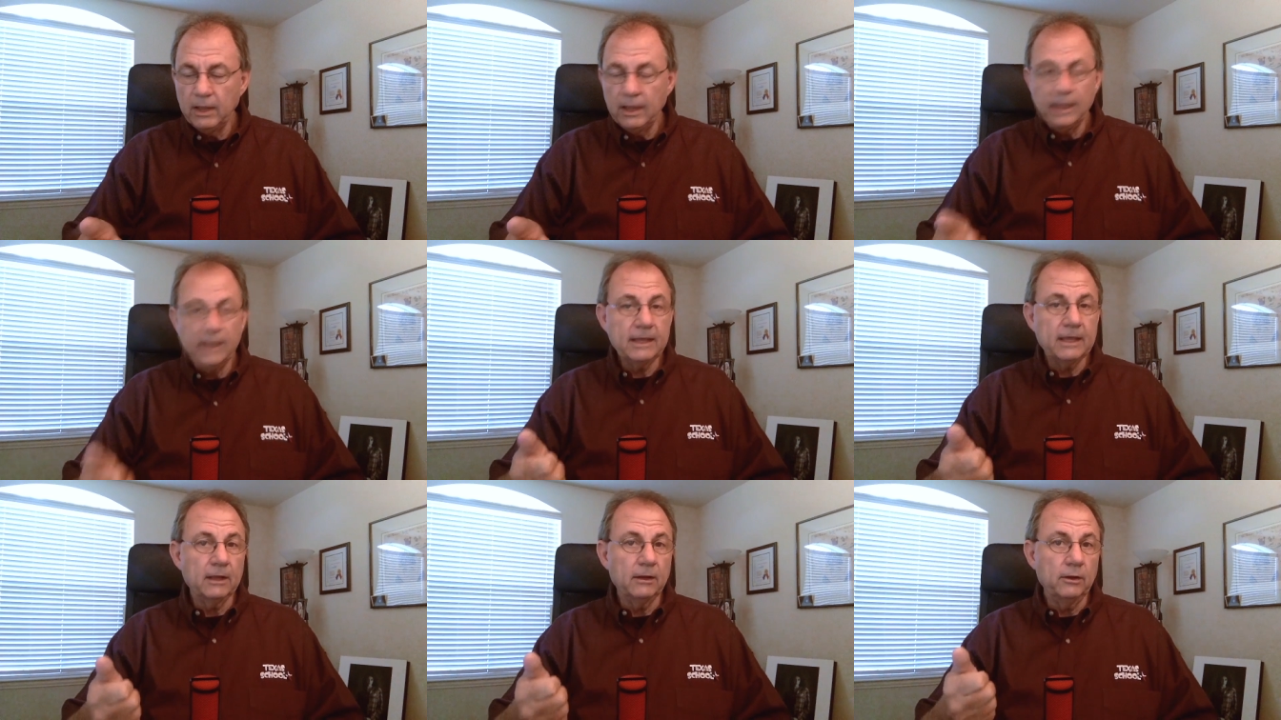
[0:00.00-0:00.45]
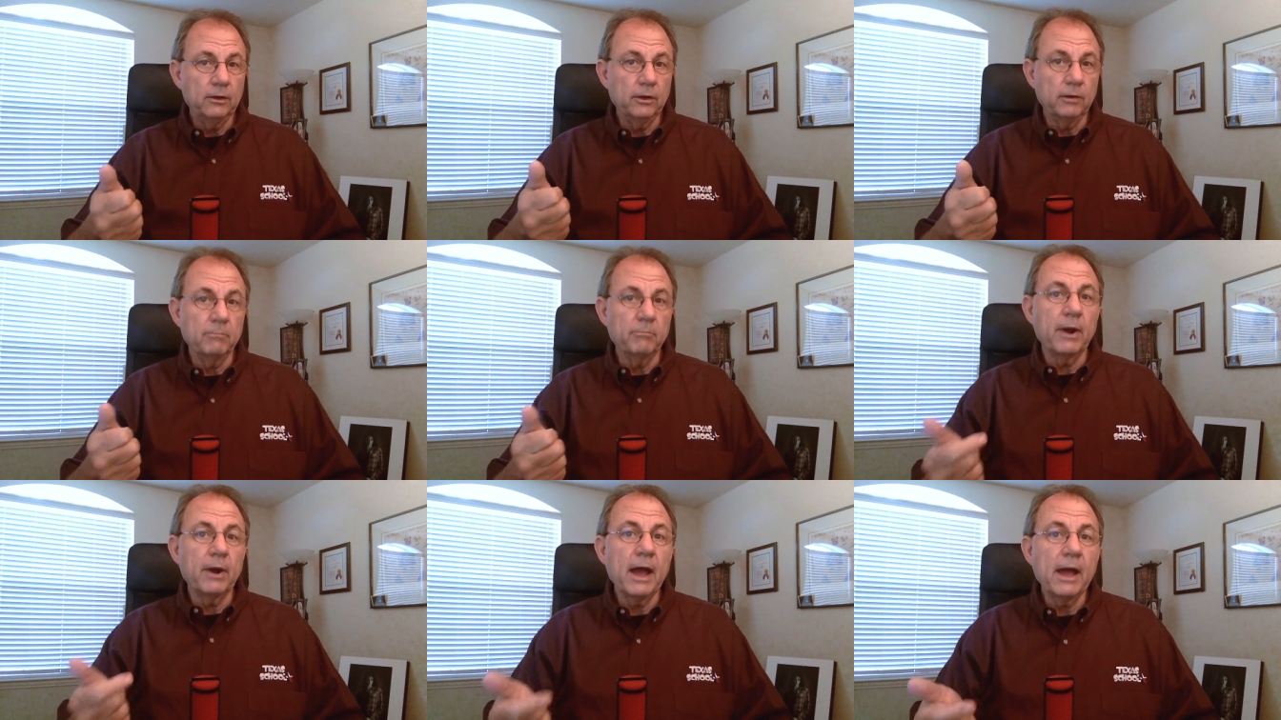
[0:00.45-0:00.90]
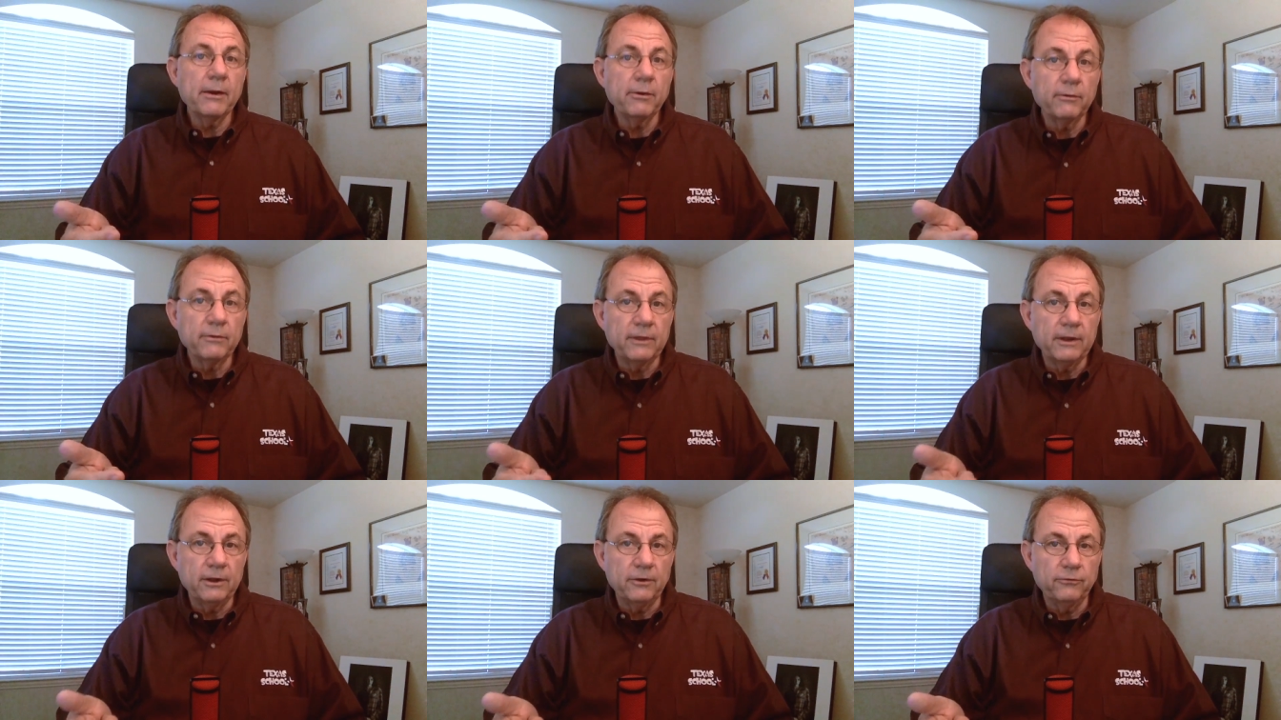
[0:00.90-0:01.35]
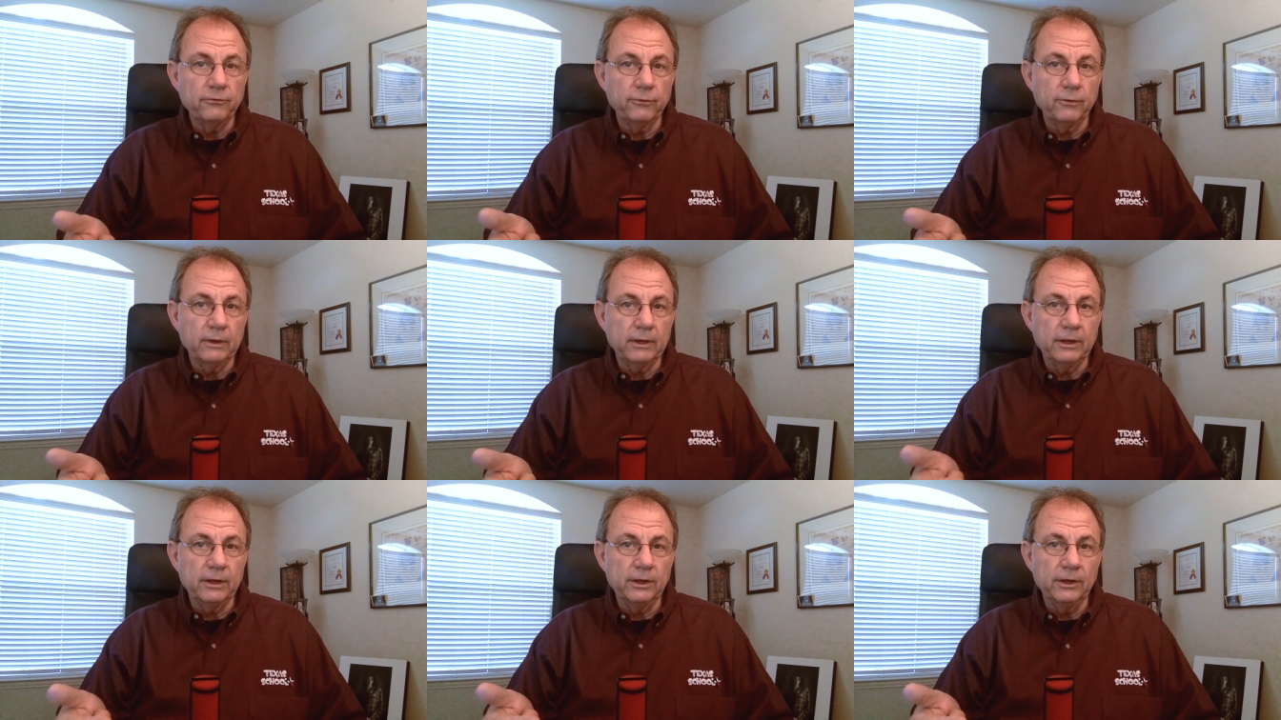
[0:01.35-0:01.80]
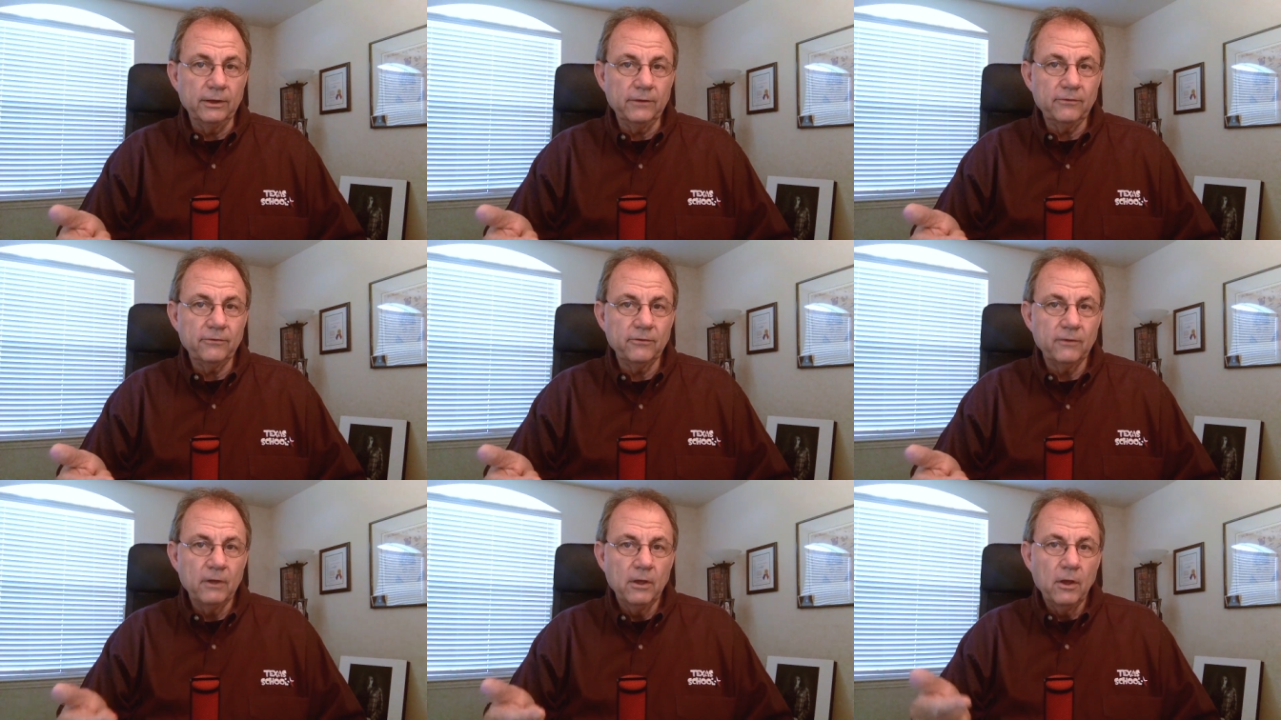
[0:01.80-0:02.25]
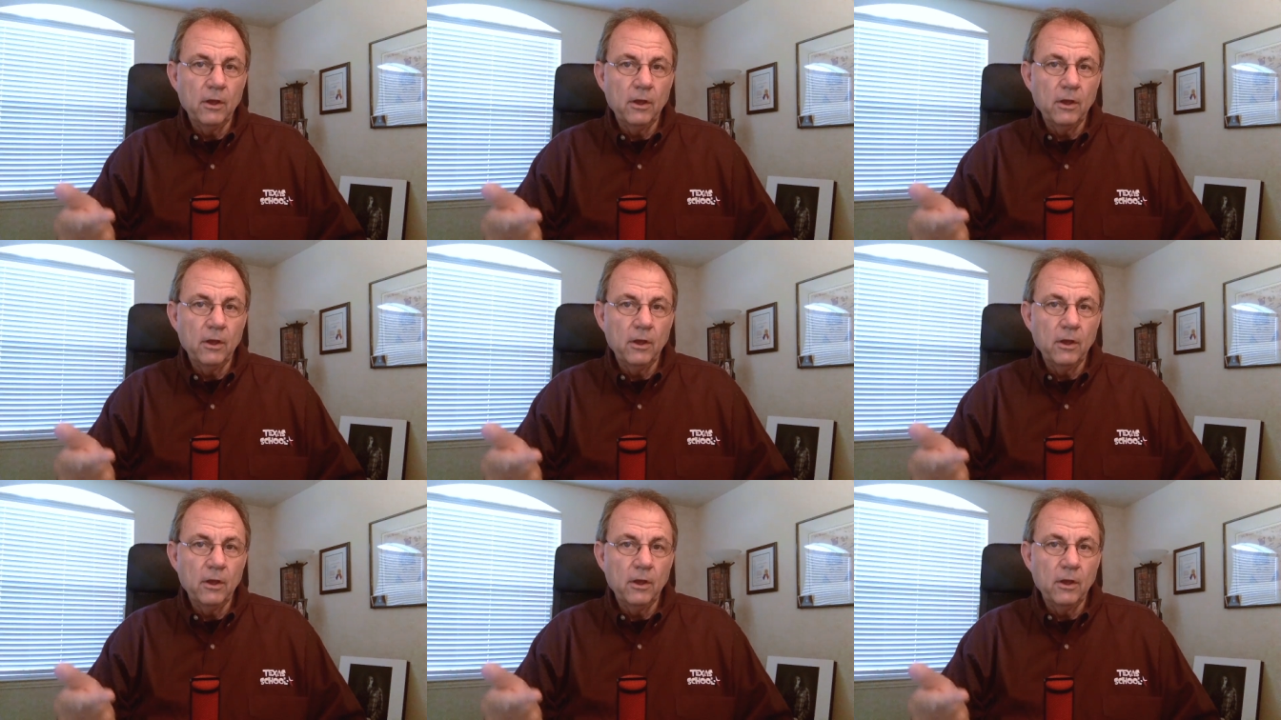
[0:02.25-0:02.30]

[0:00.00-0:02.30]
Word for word: it can look brighter than it truly looks,